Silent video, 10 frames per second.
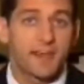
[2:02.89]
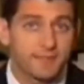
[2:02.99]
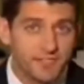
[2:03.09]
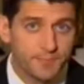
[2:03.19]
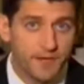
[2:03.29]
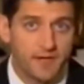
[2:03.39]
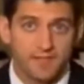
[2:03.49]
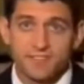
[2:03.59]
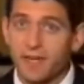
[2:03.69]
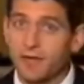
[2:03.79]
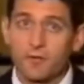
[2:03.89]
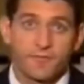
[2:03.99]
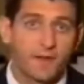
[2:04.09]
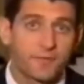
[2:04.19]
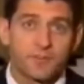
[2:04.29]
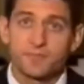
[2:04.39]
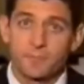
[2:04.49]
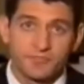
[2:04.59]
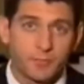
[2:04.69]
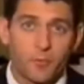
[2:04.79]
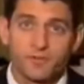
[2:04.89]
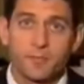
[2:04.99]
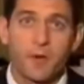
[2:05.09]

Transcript: to take these spending cuts and I'm going to go fight for some more